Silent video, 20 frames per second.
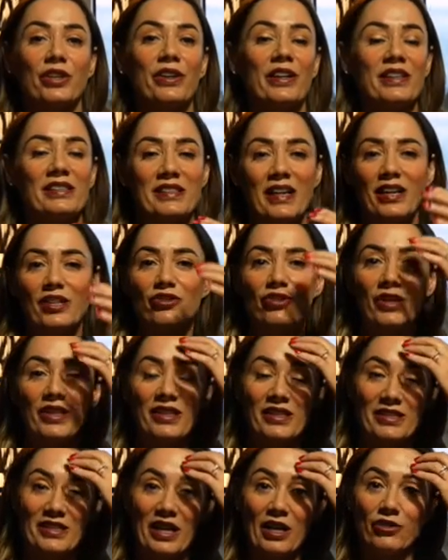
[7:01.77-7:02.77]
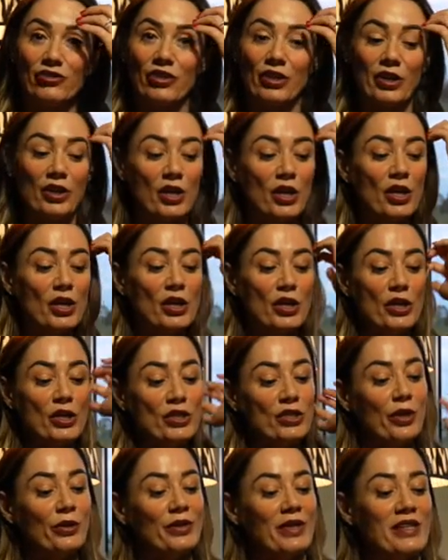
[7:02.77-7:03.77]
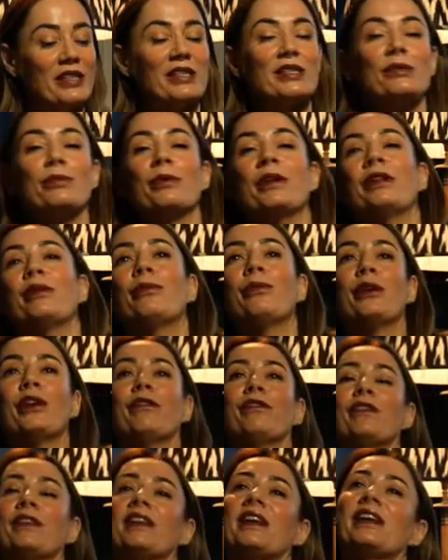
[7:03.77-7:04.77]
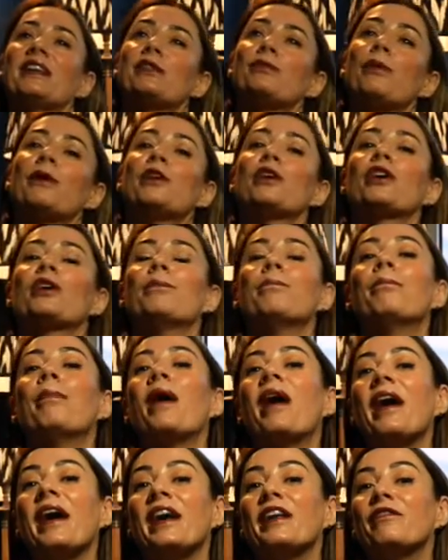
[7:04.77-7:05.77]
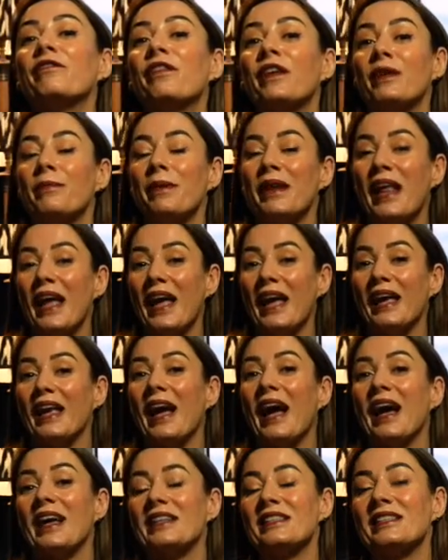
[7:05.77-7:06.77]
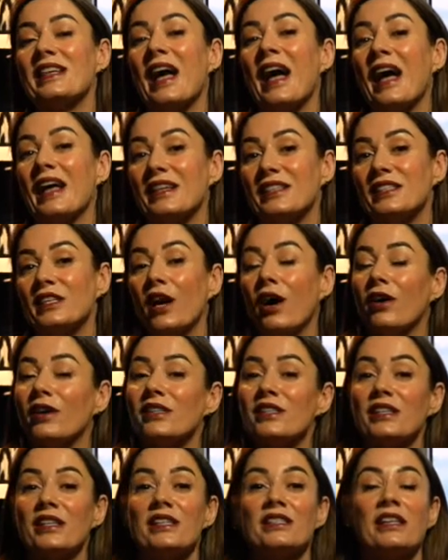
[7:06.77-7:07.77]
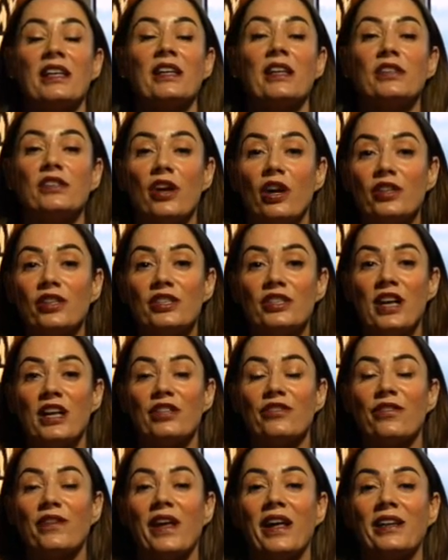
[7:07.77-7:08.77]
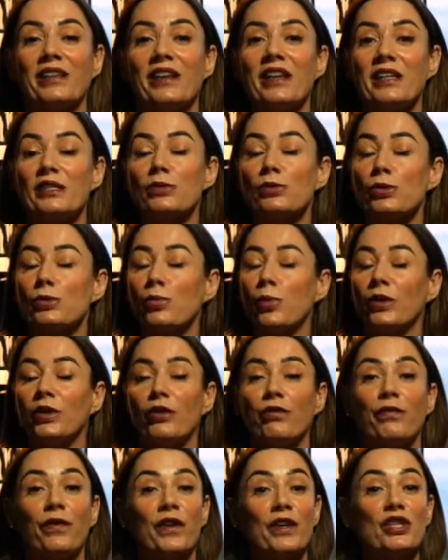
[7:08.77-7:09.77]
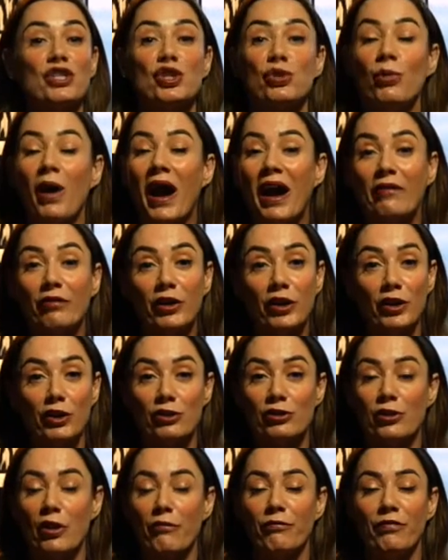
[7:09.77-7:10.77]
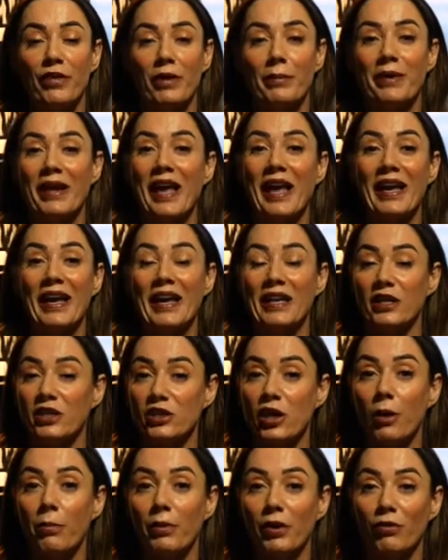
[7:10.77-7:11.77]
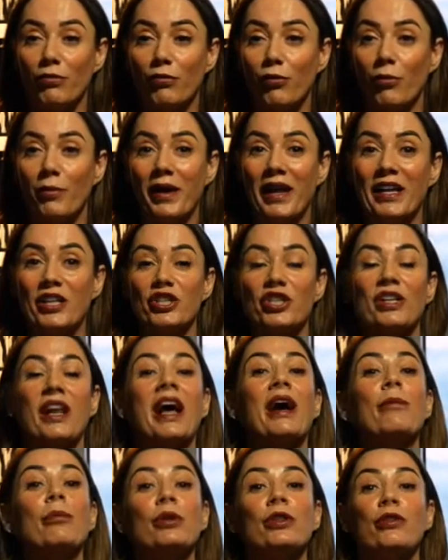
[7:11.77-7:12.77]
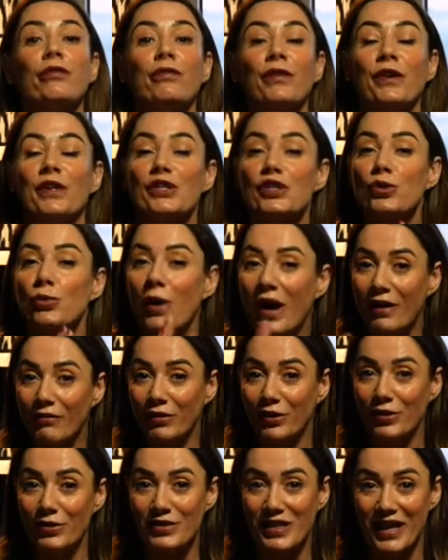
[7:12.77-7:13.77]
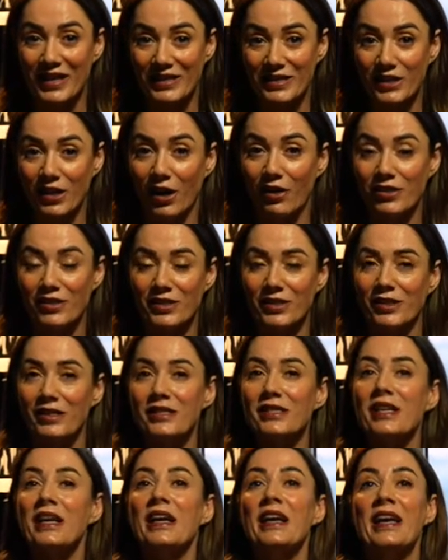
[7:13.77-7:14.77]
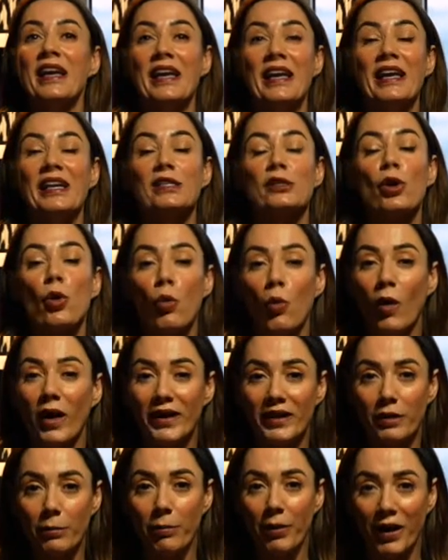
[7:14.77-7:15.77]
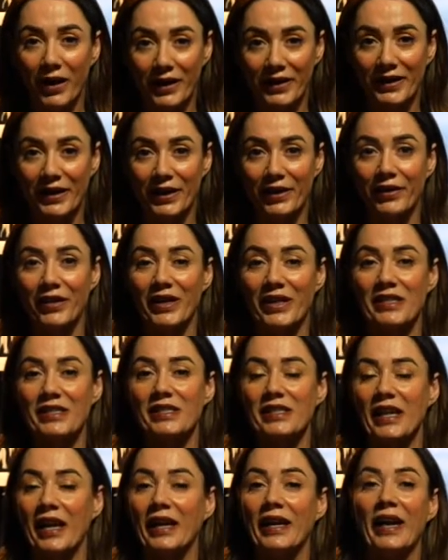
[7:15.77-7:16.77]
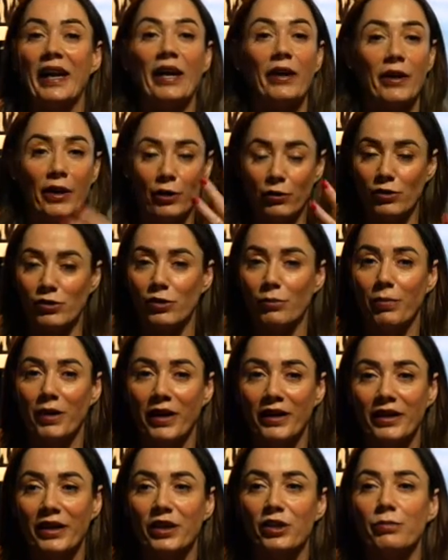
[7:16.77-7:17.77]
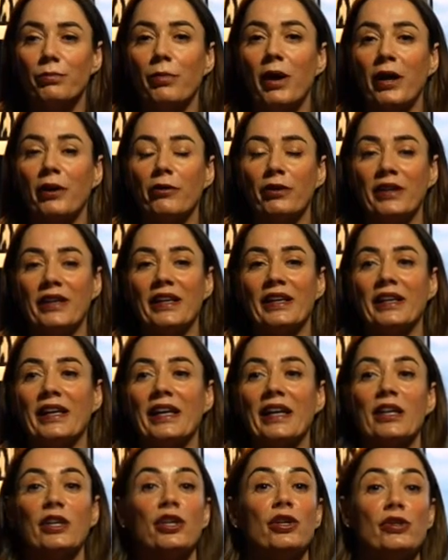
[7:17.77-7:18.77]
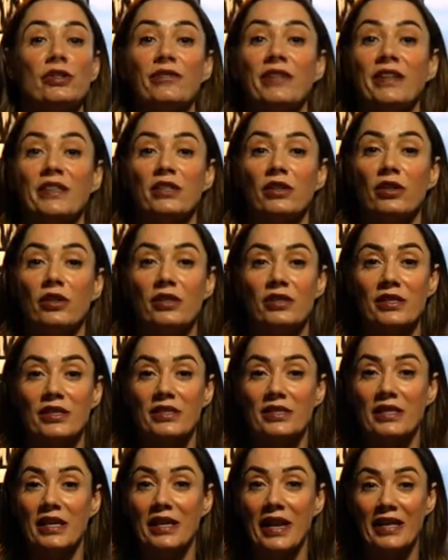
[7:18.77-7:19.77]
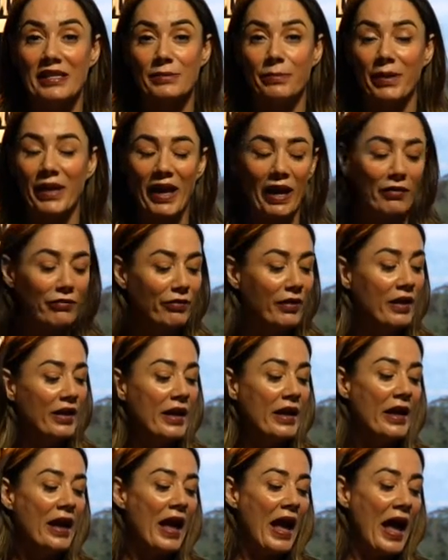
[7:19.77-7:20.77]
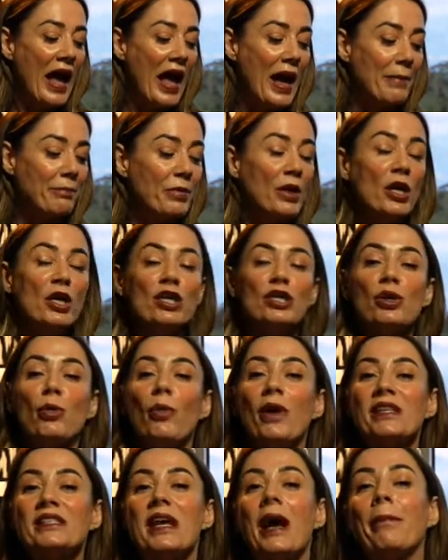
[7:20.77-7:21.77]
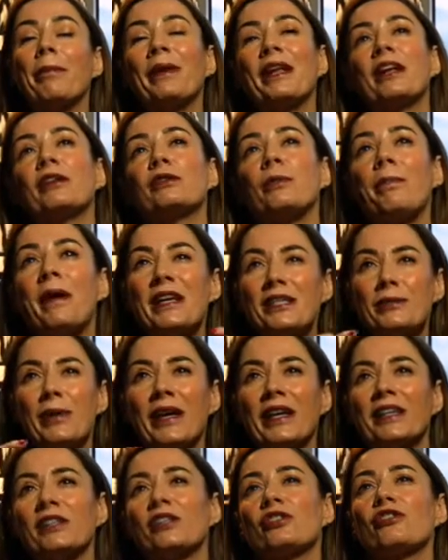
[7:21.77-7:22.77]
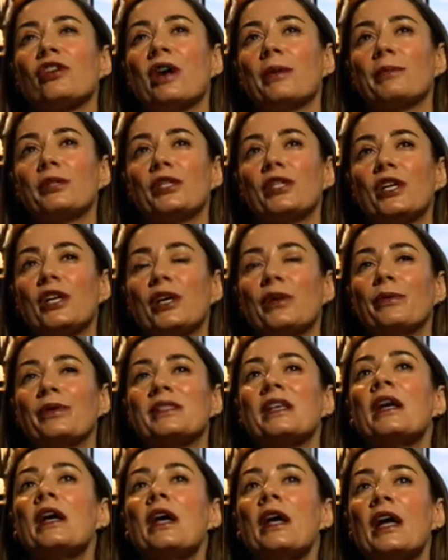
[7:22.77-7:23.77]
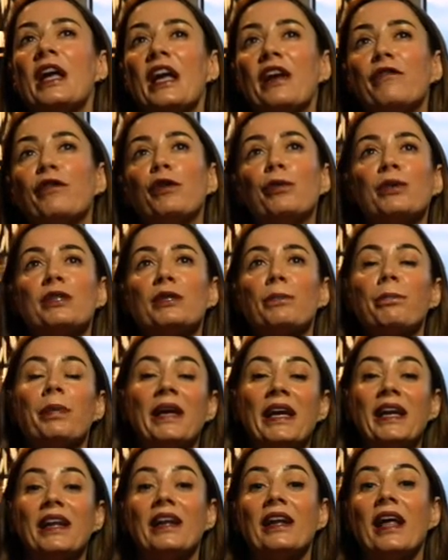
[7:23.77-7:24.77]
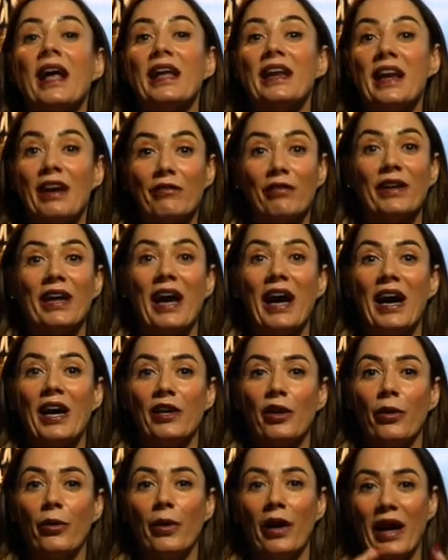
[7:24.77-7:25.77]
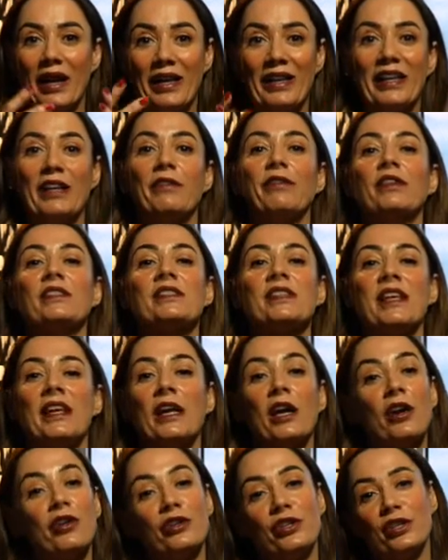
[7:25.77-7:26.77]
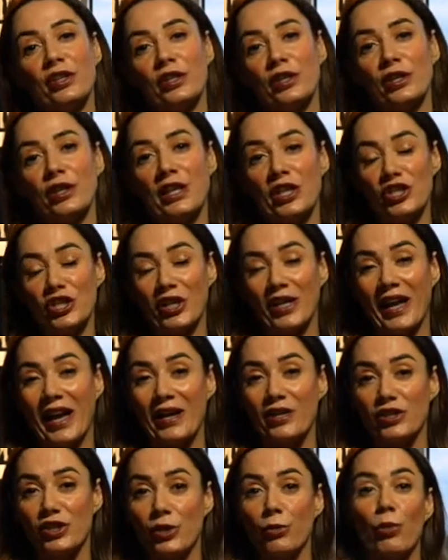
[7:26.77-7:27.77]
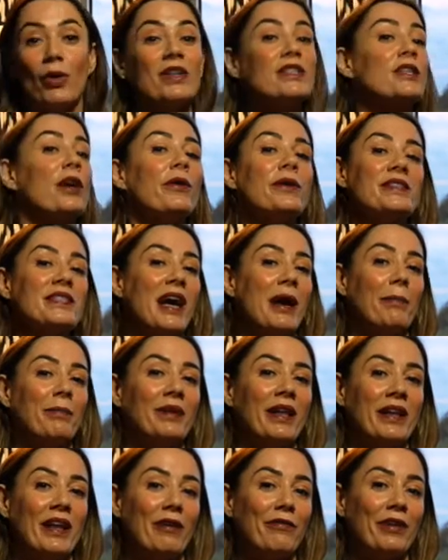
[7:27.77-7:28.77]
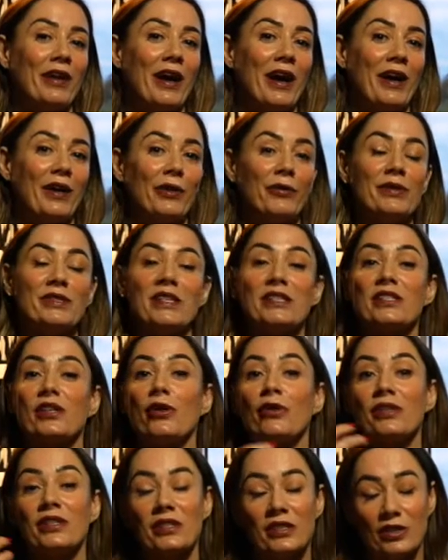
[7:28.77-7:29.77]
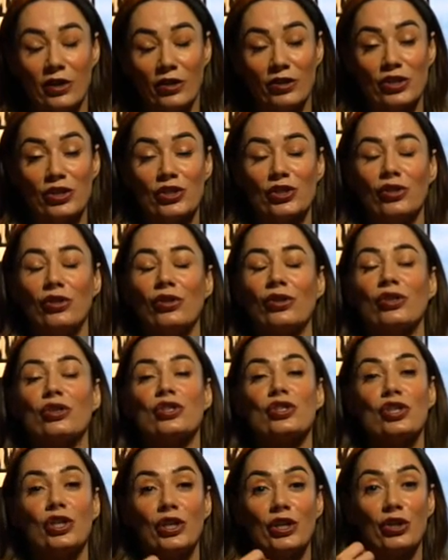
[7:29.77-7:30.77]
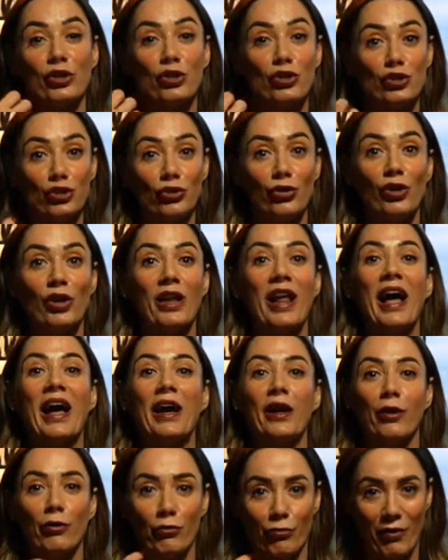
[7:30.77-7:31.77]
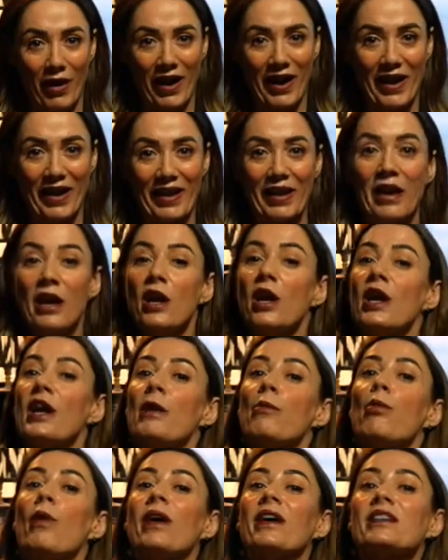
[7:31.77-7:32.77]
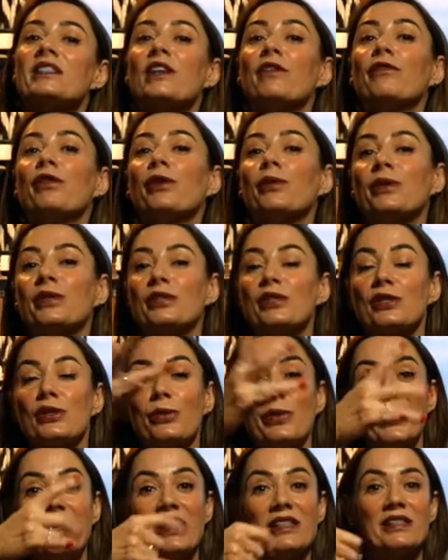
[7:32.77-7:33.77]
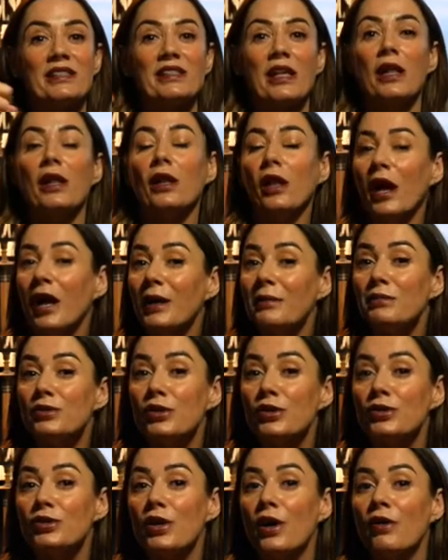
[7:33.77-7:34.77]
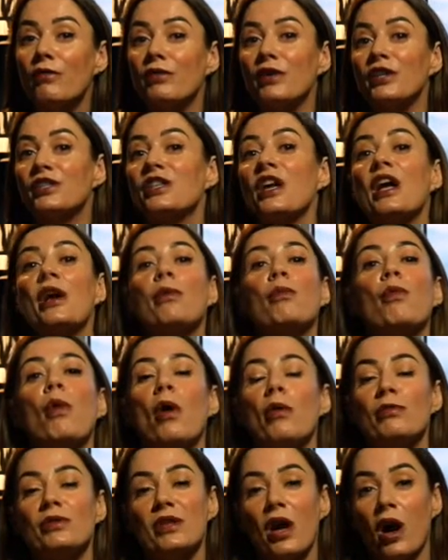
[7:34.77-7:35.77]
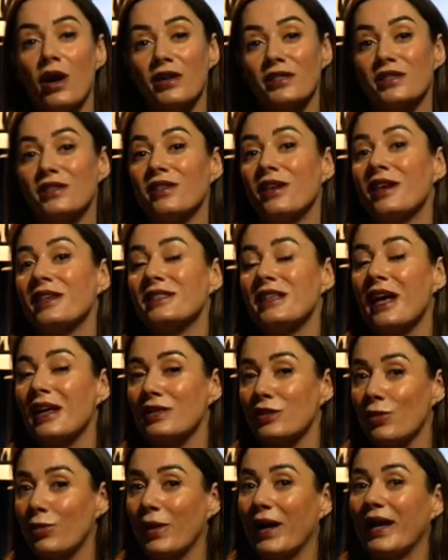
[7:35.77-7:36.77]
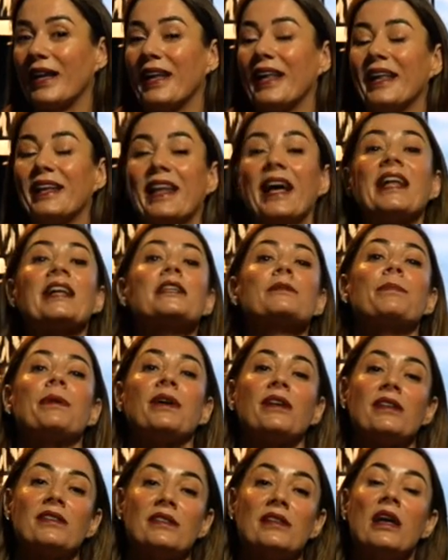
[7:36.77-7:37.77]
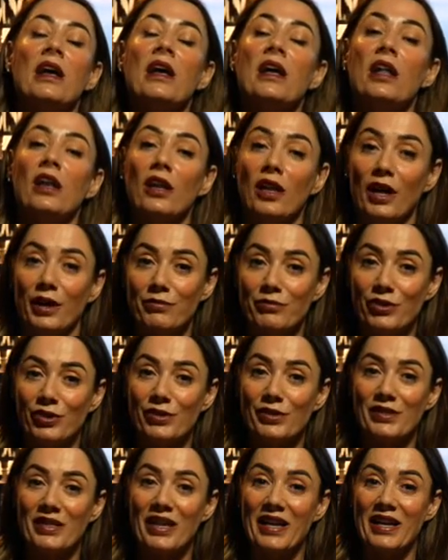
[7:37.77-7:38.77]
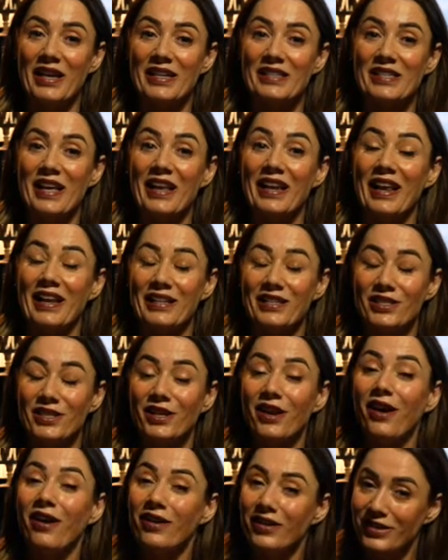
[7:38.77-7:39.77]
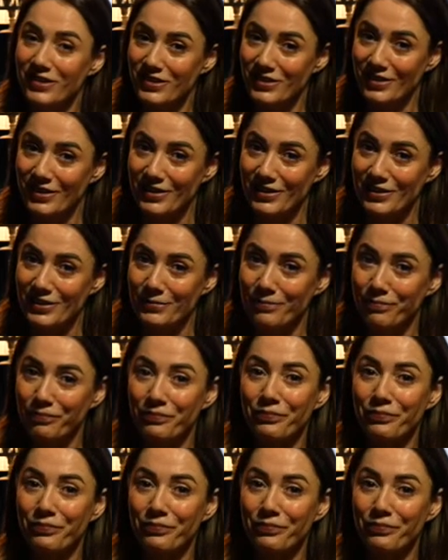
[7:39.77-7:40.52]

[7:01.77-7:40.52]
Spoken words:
etc., etc. So this is one of the wonderful things when you combine vitamin A and antioxidants. And Dr. Des Fernandez was one of the first to ever use vitamin A in a topical formulation, and one of the first to ever use antioxidants. He is quite the pioneer in skincare. He also pioneered microneedling and the use of antioxidants in SPF. So what's happening, the best way I can describe it to you is, if you were to peel an avocado and leave it sitting on your kitchen counter, what's going to happen to that avocado is it's going to start to turn dull and grey. Whereas if you were to squeeze lime juice over it, it won't oxidize as quickly. And that is because lime juice is an antioxidant.